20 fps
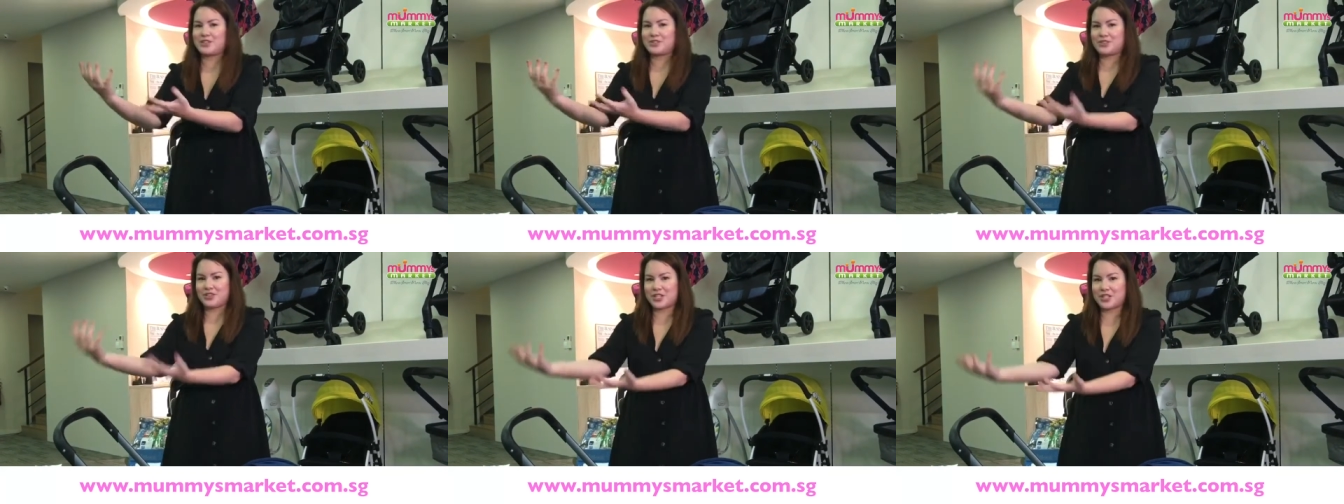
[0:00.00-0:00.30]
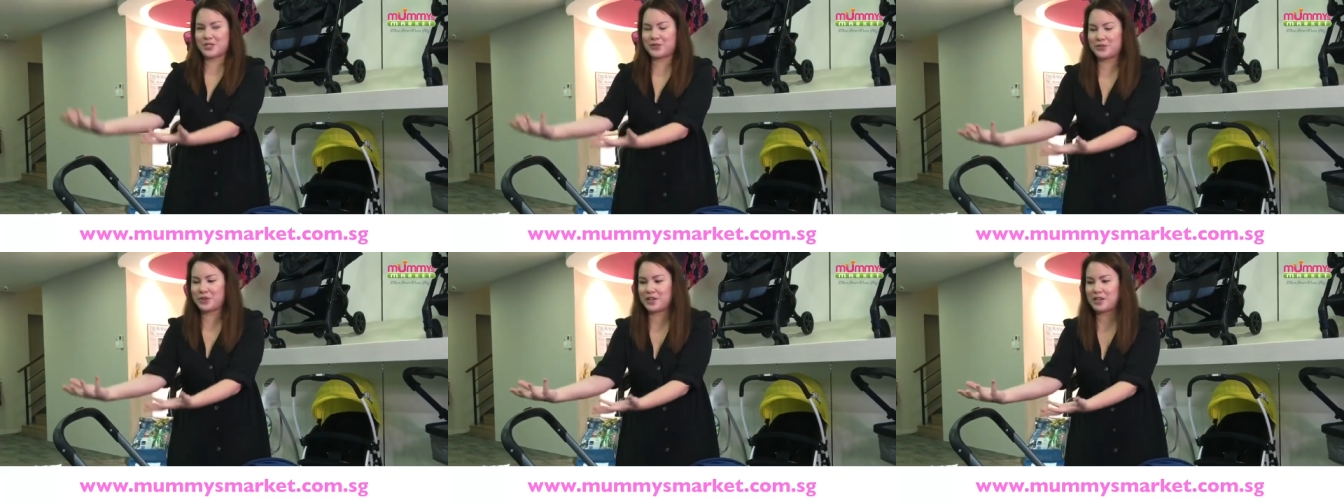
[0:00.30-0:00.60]

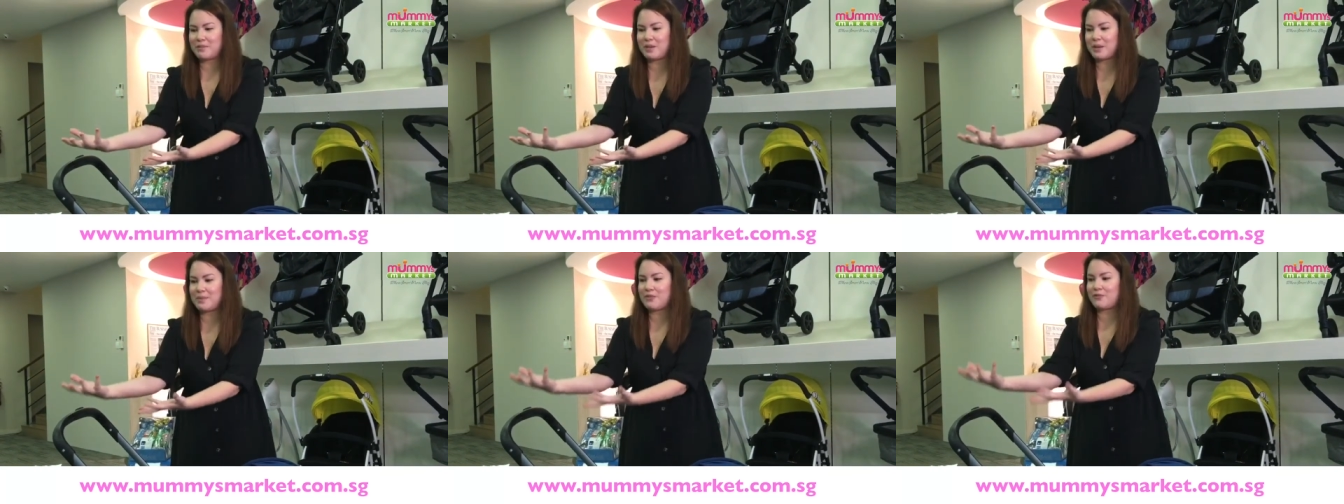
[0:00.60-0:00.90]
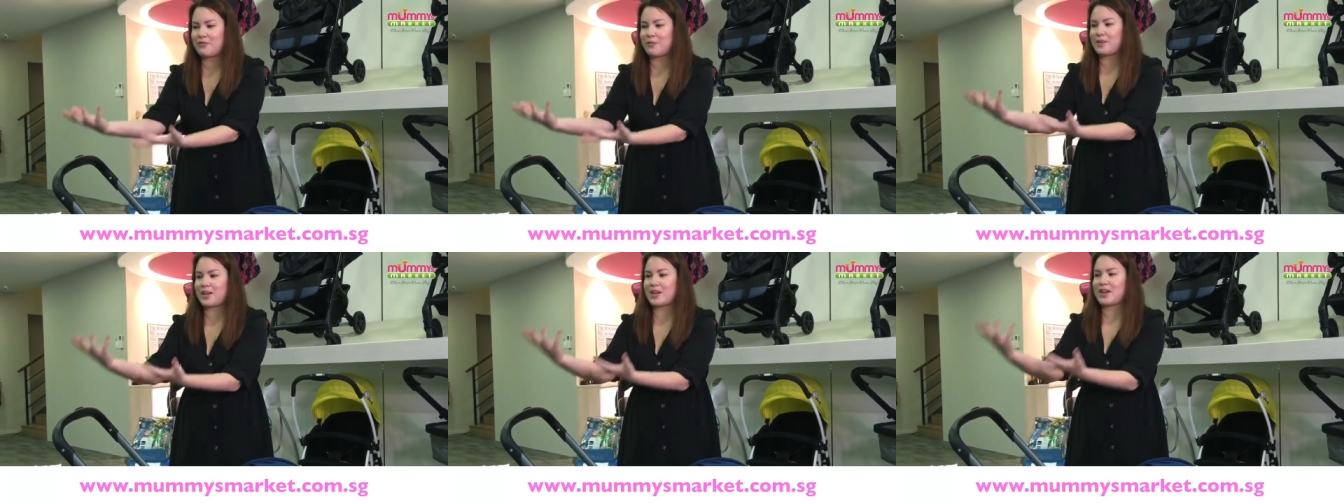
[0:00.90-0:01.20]
transferring the baby
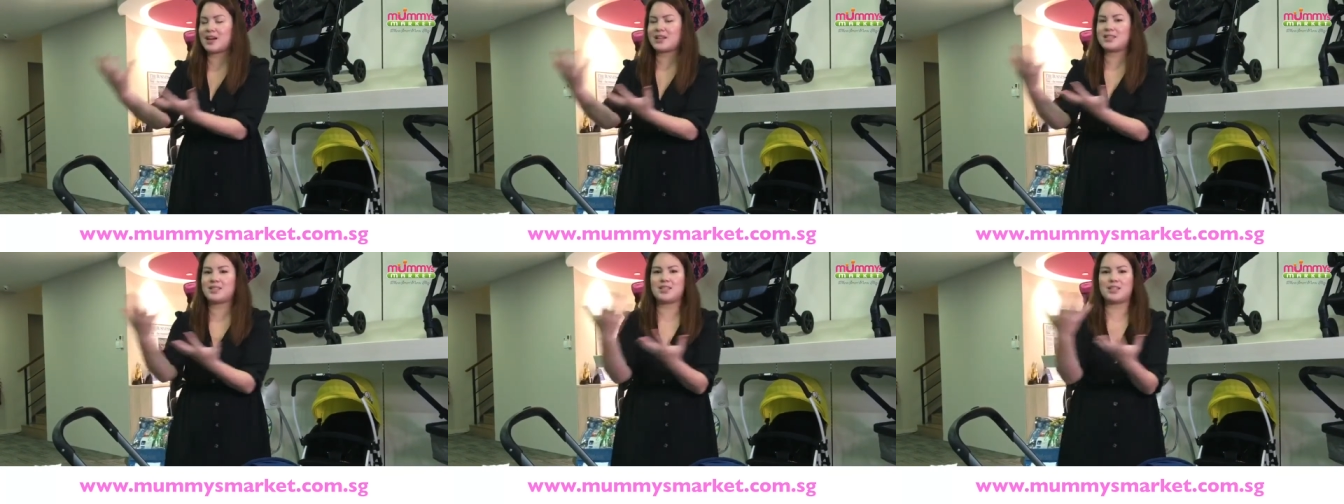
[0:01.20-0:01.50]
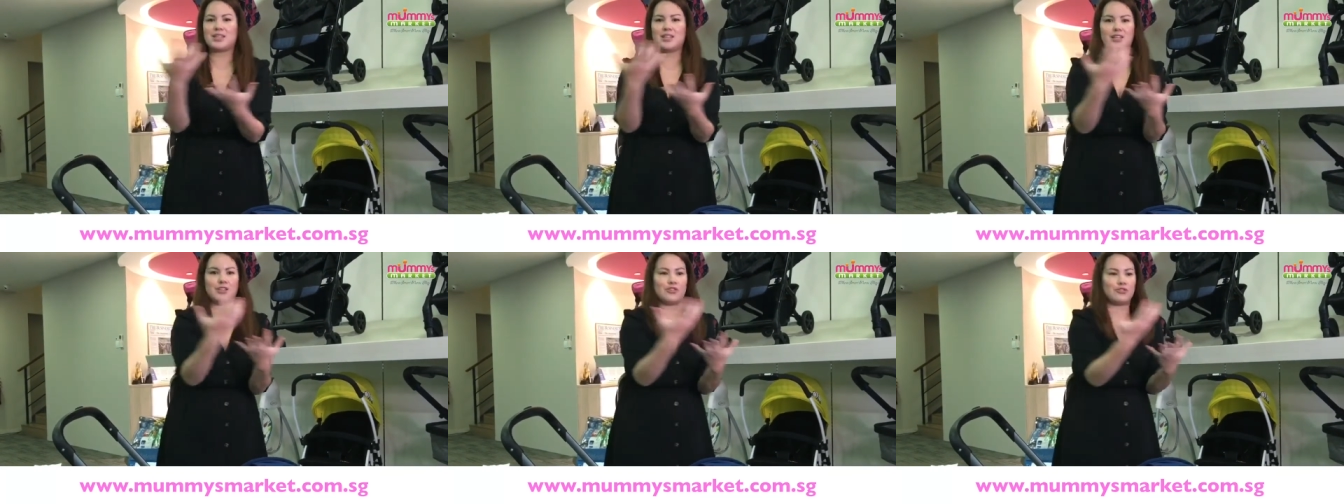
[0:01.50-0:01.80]
from the car
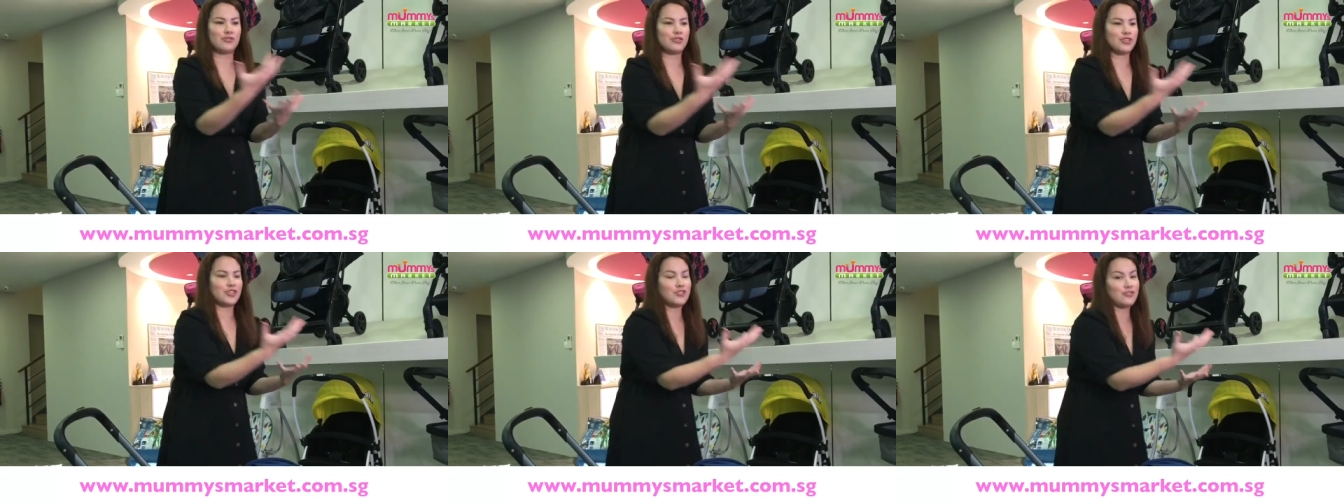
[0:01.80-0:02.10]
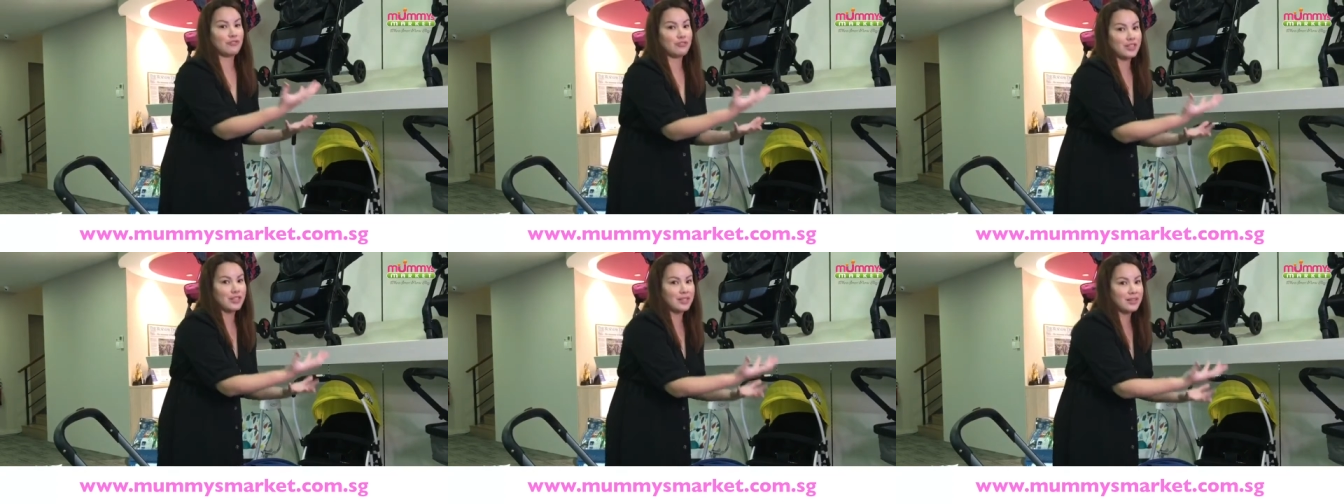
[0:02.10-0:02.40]
seat into the
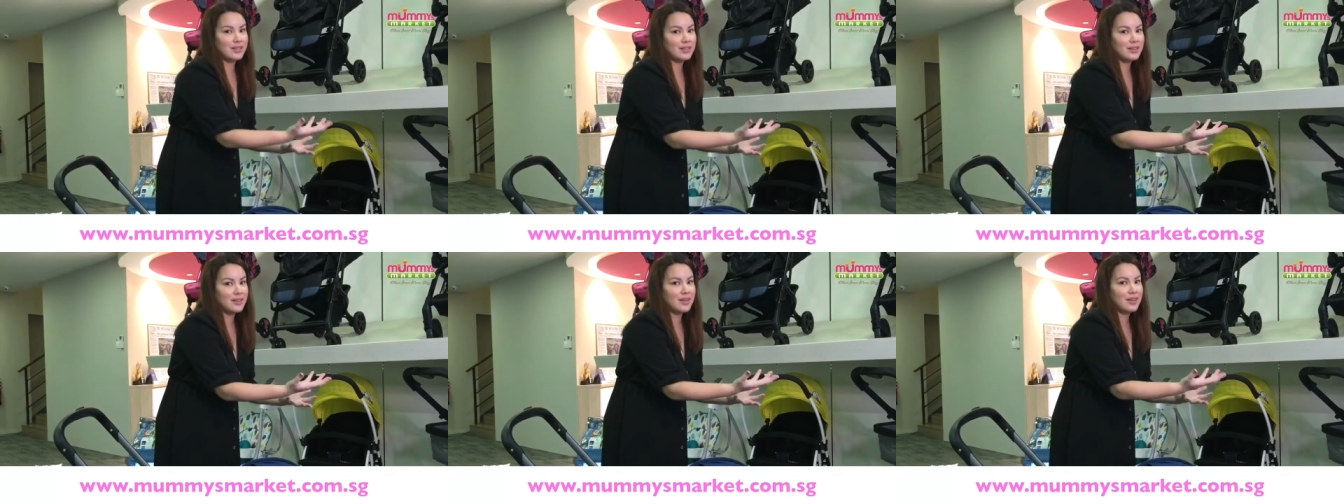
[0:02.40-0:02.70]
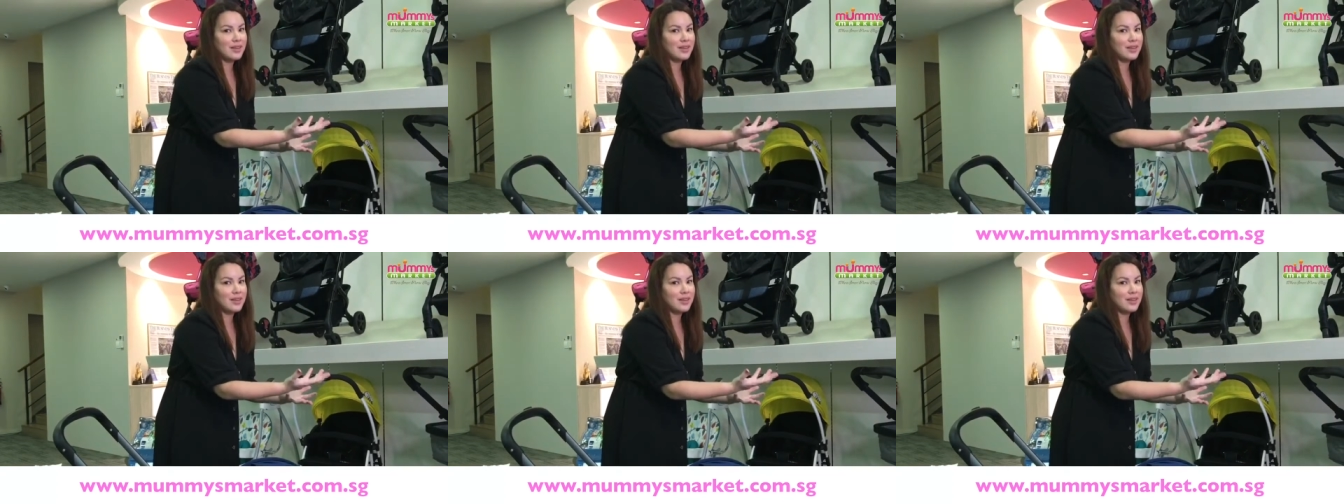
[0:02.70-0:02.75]
stroller.